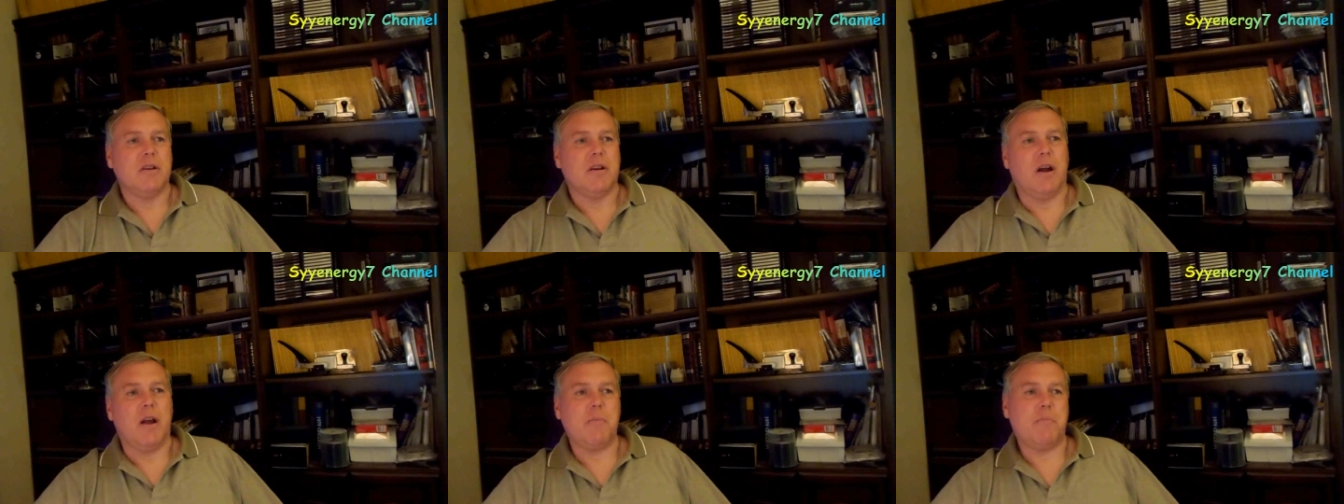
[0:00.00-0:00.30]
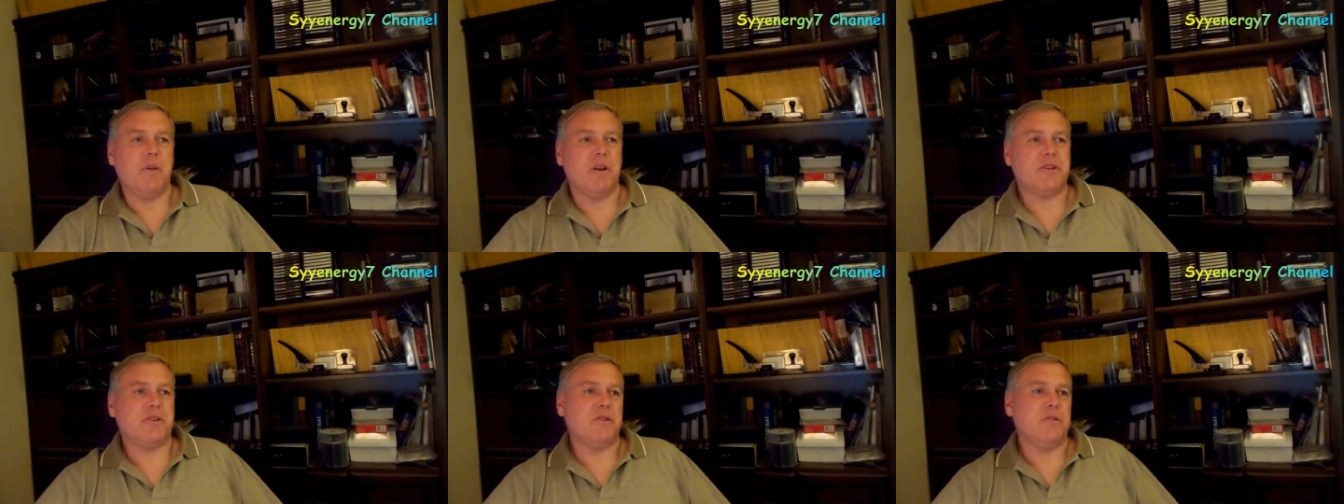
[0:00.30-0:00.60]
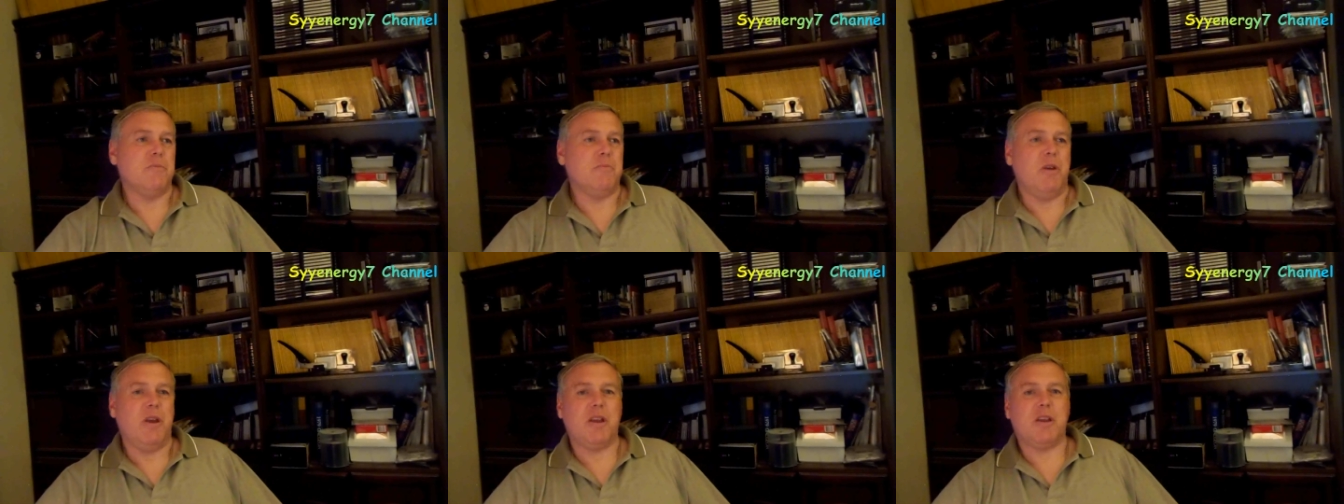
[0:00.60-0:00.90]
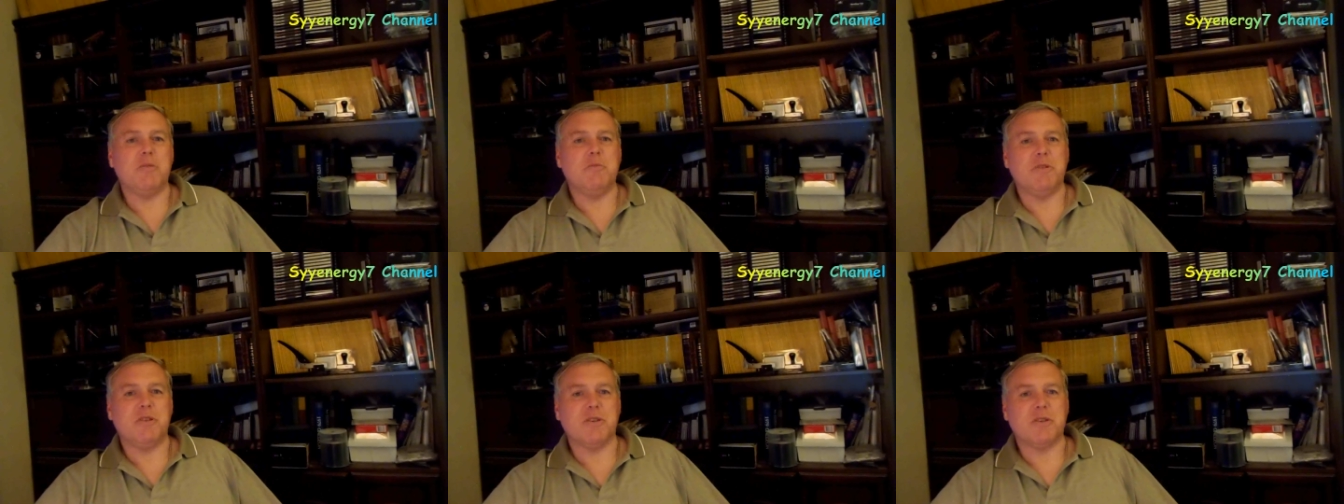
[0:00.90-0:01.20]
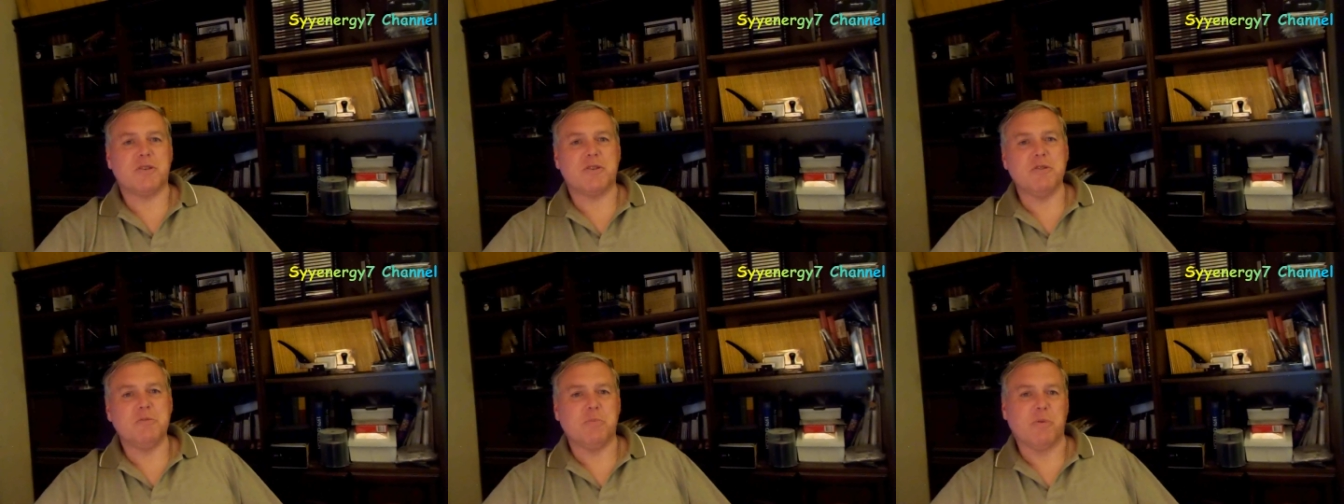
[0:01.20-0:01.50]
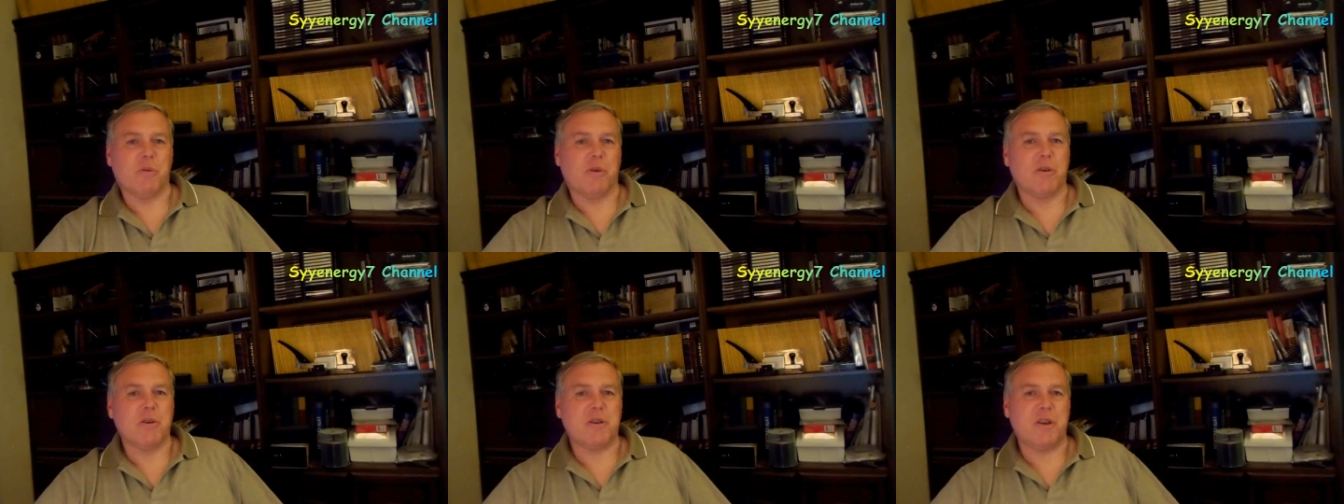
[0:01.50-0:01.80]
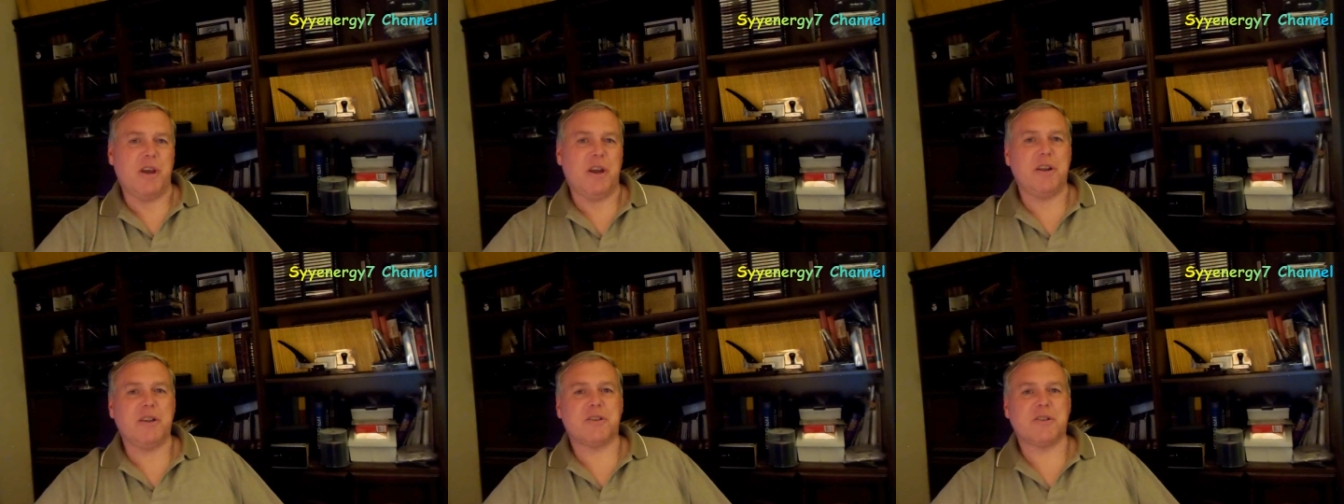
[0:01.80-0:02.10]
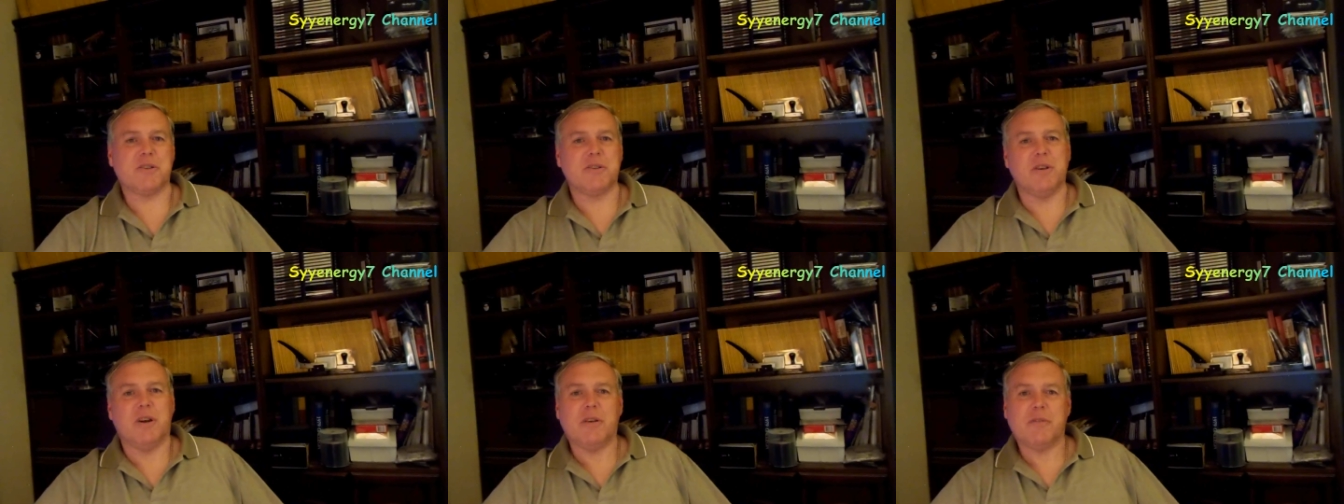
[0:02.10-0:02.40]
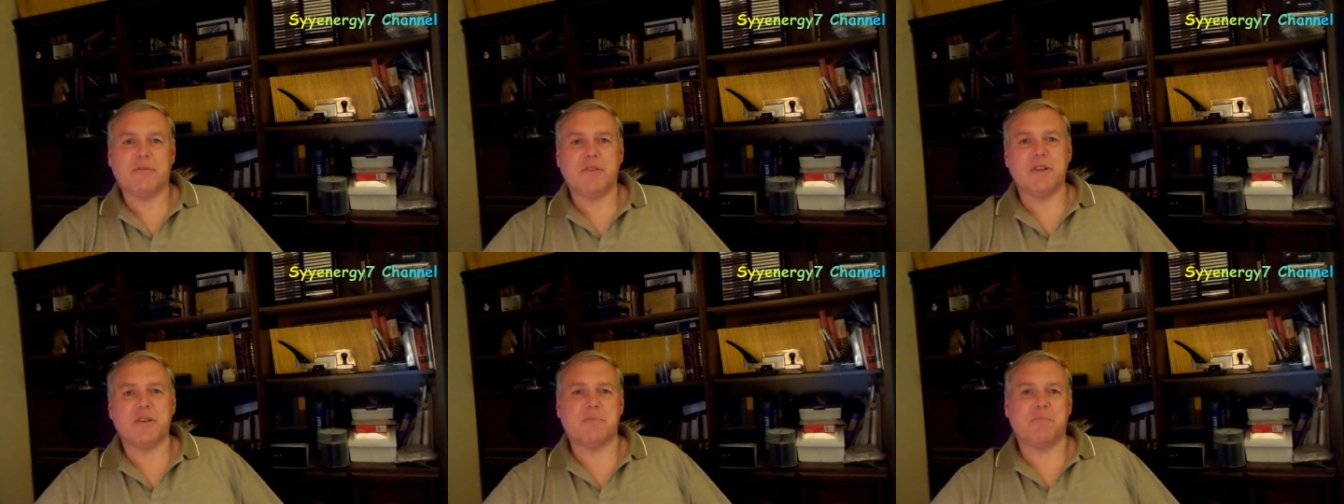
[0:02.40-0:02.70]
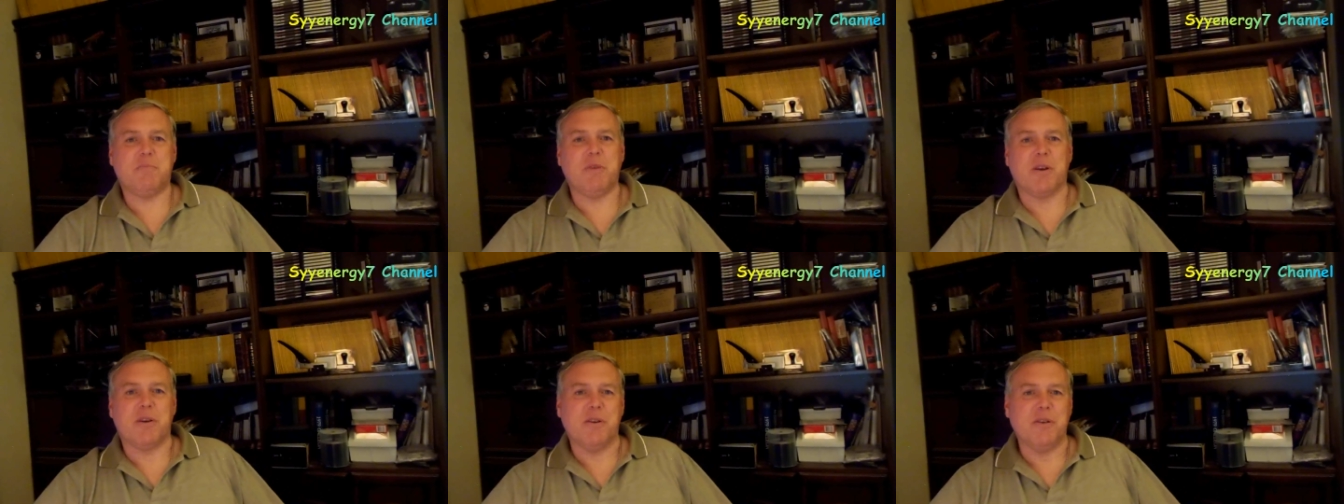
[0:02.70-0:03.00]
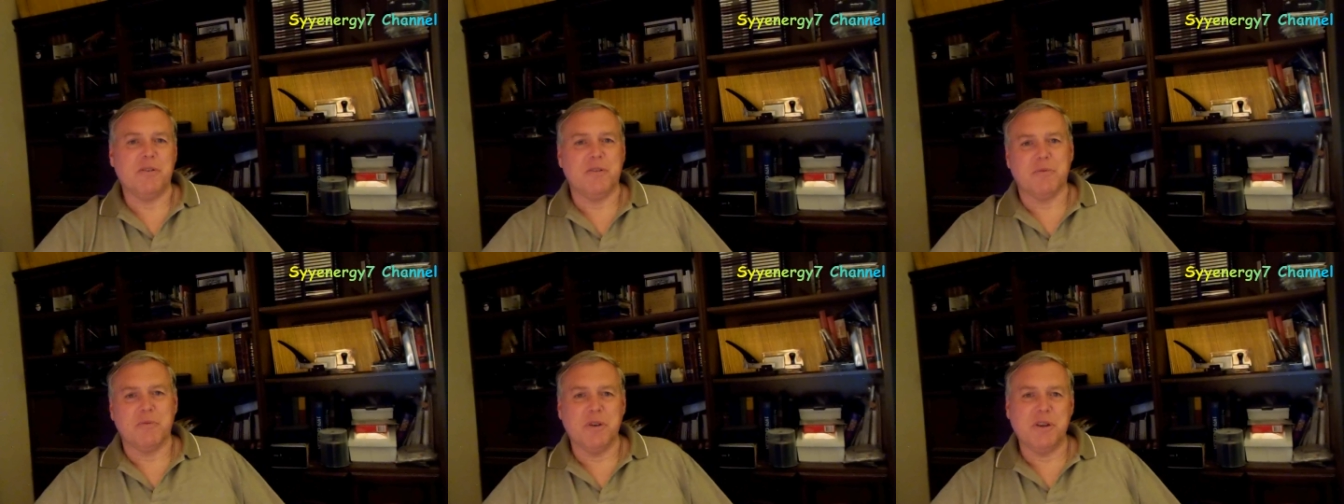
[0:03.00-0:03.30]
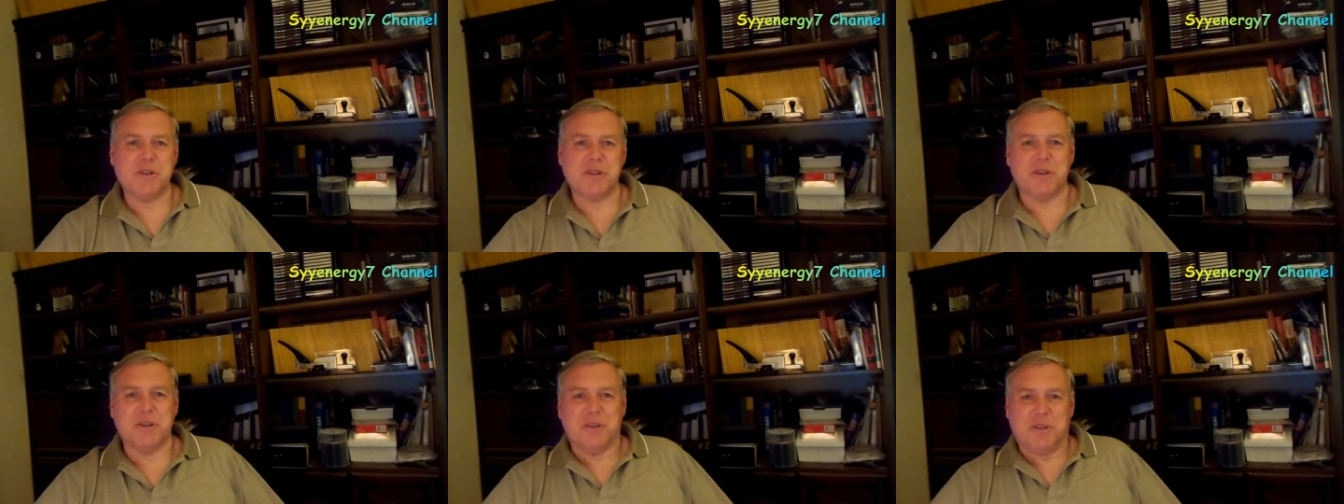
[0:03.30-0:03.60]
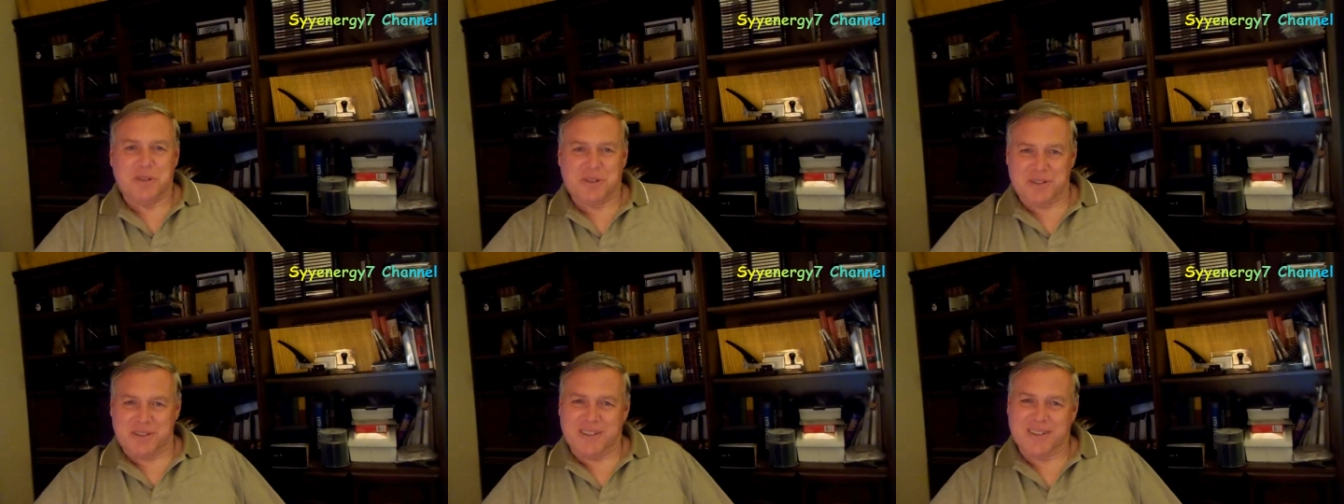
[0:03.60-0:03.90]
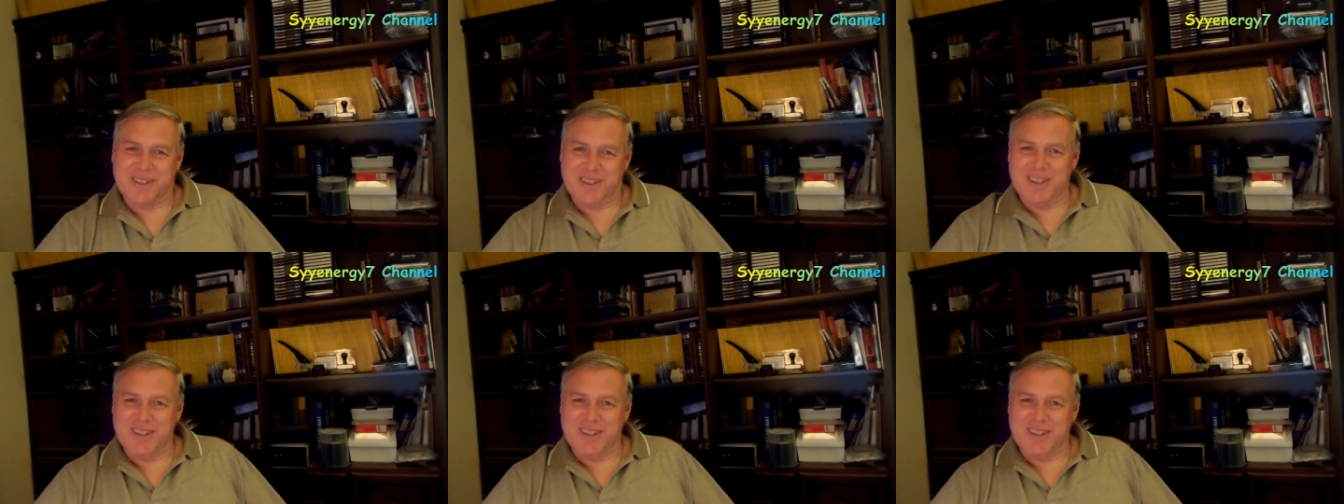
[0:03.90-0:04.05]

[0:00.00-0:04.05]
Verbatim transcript: I bet you make them into super organic stuff that's better than original.